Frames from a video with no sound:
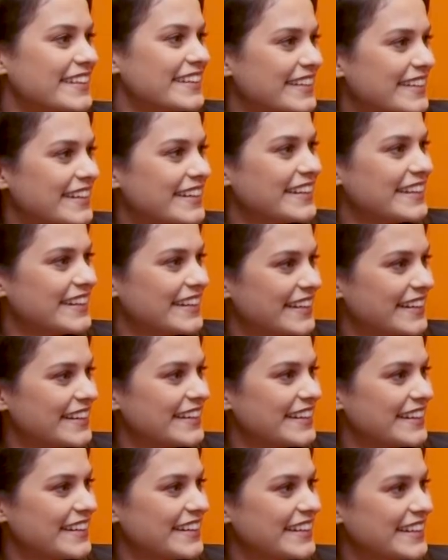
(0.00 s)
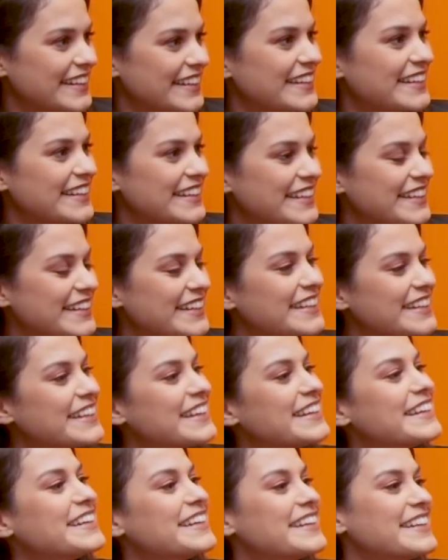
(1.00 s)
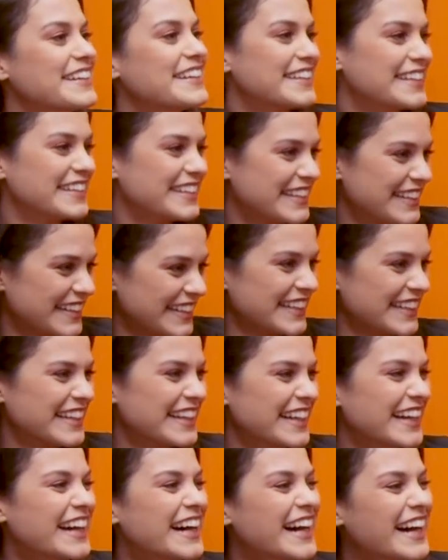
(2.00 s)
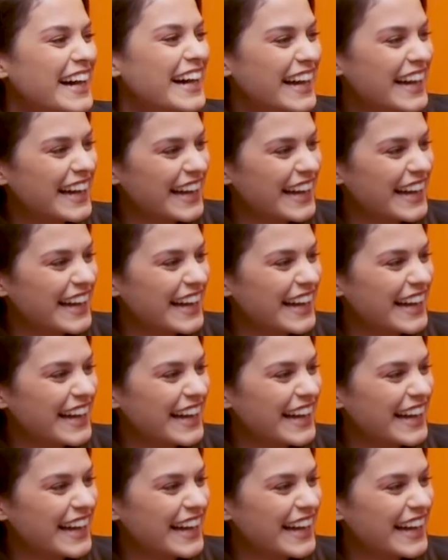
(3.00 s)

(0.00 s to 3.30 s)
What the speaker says: This person isn't speaking.